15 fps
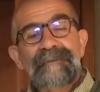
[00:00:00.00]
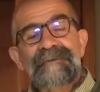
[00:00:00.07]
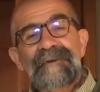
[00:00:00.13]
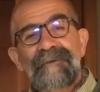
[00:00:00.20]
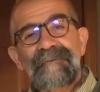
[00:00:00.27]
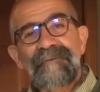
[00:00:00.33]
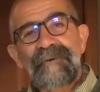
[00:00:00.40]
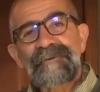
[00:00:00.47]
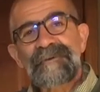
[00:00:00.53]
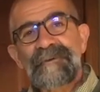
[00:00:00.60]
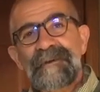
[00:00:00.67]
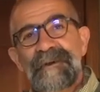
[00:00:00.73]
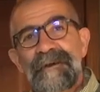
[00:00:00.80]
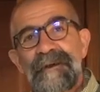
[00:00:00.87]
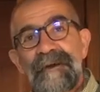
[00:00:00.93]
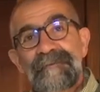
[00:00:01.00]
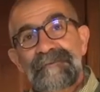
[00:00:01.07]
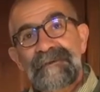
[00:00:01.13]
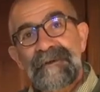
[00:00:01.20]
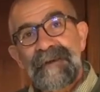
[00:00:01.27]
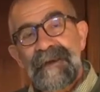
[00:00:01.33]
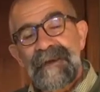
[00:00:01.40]
So fortunately enough,
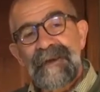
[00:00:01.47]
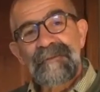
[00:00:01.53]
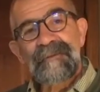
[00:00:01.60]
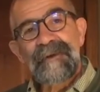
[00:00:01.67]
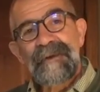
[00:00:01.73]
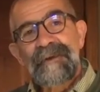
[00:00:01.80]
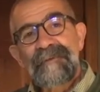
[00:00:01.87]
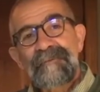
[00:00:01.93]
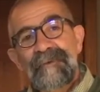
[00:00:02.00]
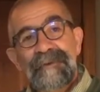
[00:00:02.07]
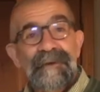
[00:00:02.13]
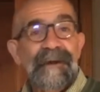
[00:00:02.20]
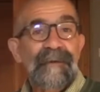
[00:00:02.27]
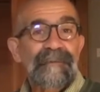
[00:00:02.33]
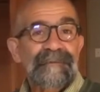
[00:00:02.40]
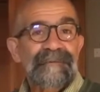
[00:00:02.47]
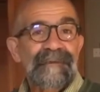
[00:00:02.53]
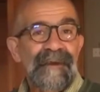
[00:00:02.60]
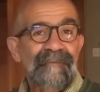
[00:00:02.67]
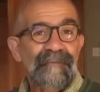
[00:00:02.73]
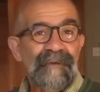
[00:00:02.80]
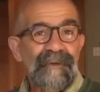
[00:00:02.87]
she came with a couple
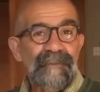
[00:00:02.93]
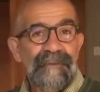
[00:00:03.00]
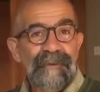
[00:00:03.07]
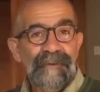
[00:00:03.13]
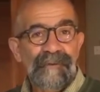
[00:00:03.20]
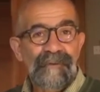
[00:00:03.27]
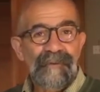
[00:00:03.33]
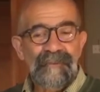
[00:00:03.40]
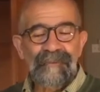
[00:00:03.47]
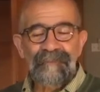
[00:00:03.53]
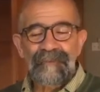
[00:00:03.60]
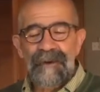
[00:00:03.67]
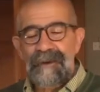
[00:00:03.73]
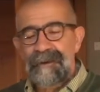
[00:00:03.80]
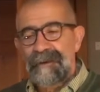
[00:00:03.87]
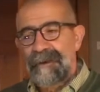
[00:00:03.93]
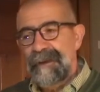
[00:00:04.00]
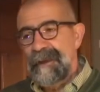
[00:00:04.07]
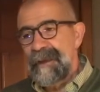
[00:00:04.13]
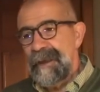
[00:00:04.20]
staff people and her home provider,